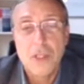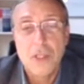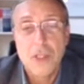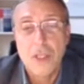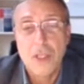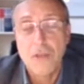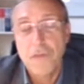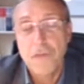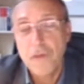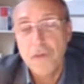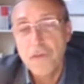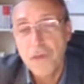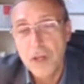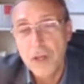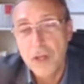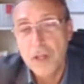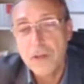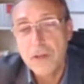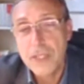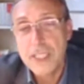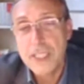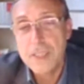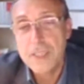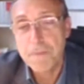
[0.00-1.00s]
if you
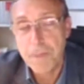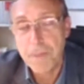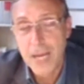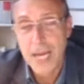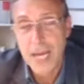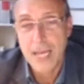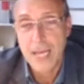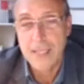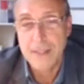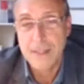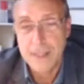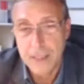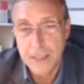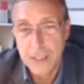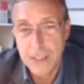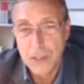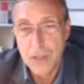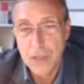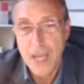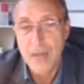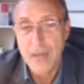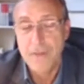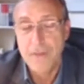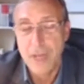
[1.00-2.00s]
follow this path, you
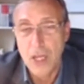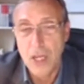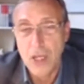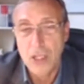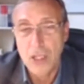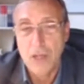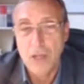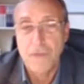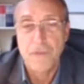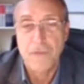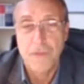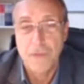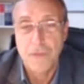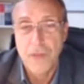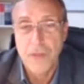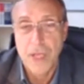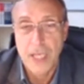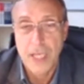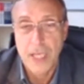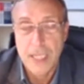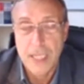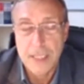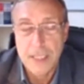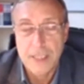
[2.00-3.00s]
have a lot of
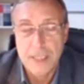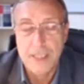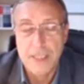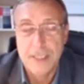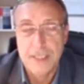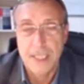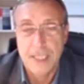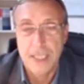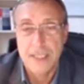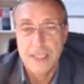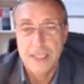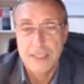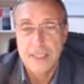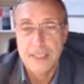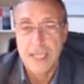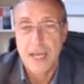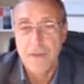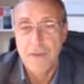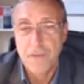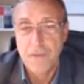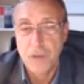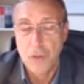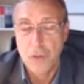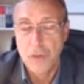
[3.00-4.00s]
interesting
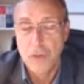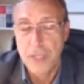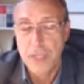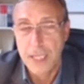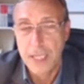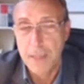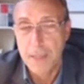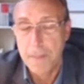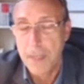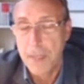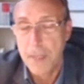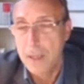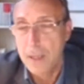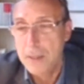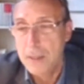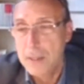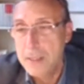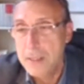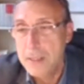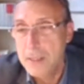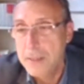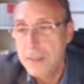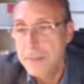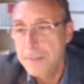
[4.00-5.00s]
stuff to think about.